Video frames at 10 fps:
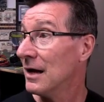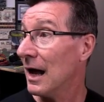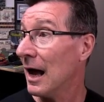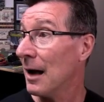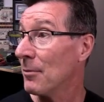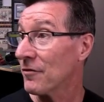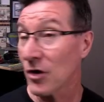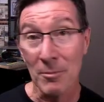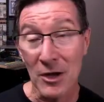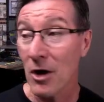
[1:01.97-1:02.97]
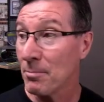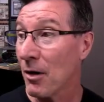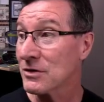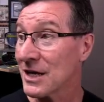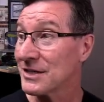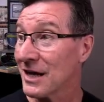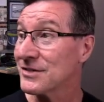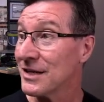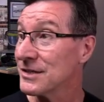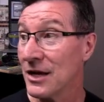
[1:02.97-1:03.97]
I've got my own box that does
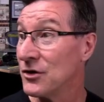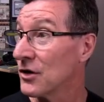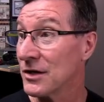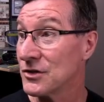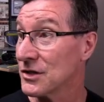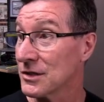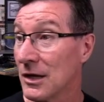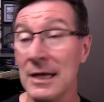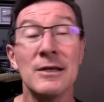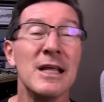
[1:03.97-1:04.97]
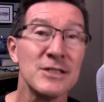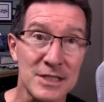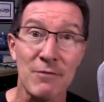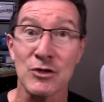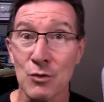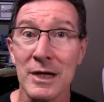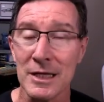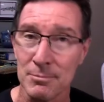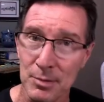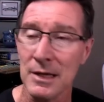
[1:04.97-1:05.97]
this, and you can just in
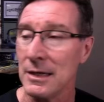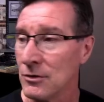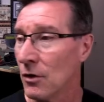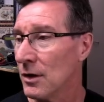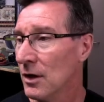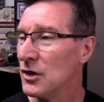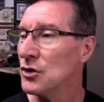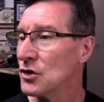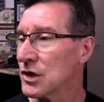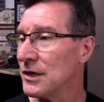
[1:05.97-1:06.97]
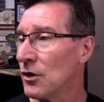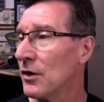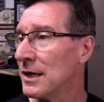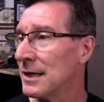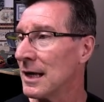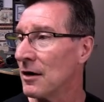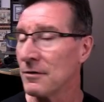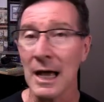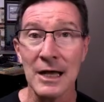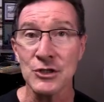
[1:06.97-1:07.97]
720p, usually not in
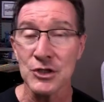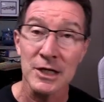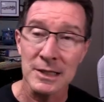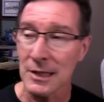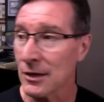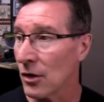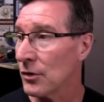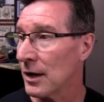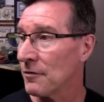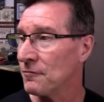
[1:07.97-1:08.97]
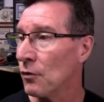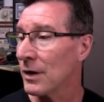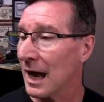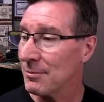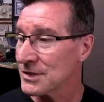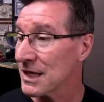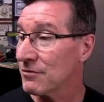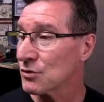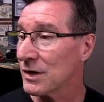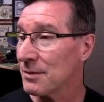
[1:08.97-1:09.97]
HD, let alone 4K, but
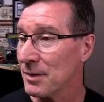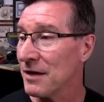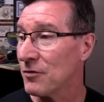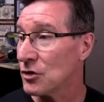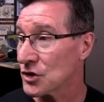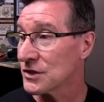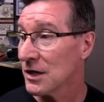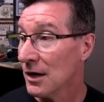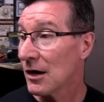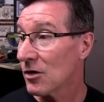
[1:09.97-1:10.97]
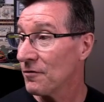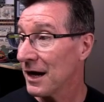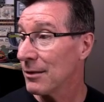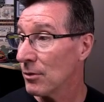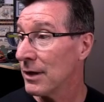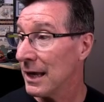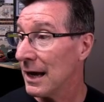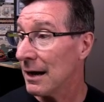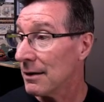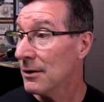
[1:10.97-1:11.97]
720p versions are available
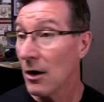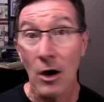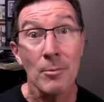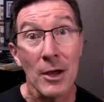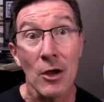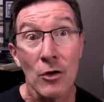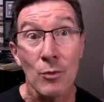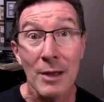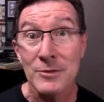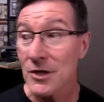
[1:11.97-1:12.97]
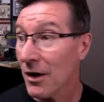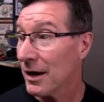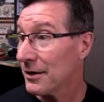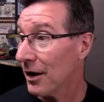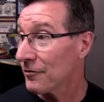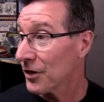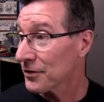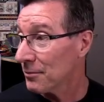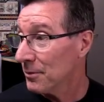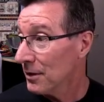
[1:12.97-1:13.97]
here on my own website. I've got
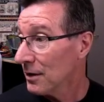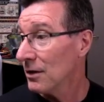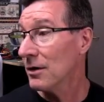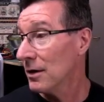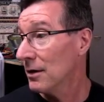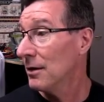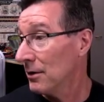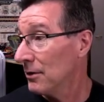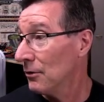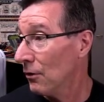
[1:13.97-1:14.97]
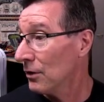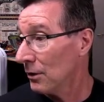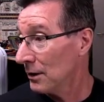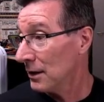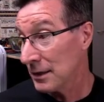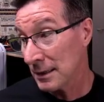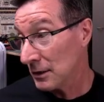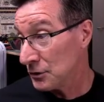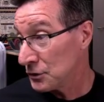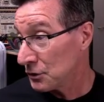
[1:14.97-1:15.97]
them all the way
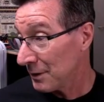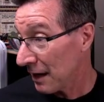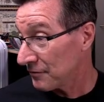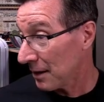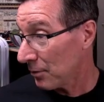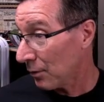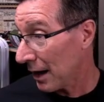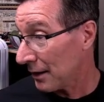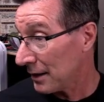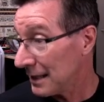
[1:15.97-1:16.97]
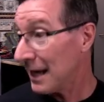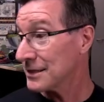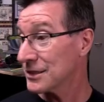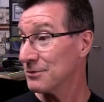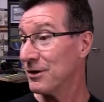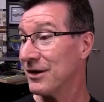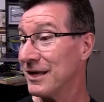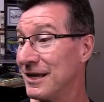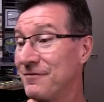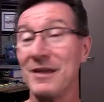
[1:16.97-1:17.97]
in. Do we have number 1? Yes, we've got
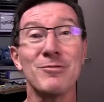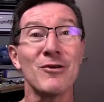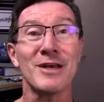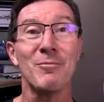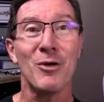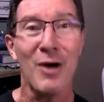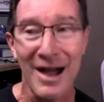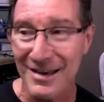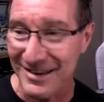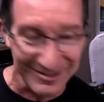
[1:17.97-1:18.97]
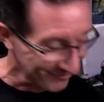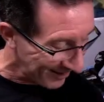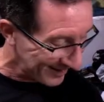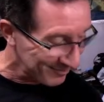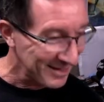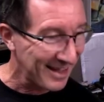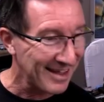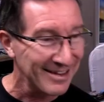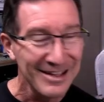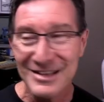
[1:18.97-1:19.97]
eevlog number 1 right up
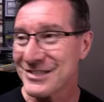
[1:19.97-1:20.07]
there.